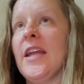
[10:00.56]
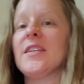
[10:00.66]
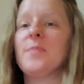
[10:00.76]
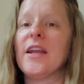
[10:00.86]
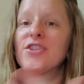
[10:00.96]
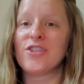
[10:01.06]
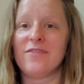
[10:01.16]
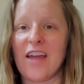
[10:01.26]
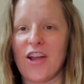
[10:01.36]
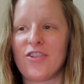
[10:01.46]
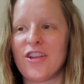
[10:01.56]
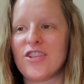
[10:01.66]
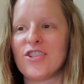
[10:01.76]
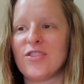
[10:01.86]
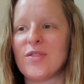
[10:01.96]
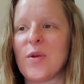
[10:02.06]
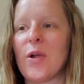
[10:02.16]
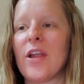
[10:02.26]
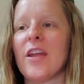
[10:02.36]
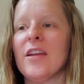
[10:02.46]
expansion of that creation
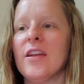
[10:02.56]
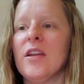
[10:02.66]
story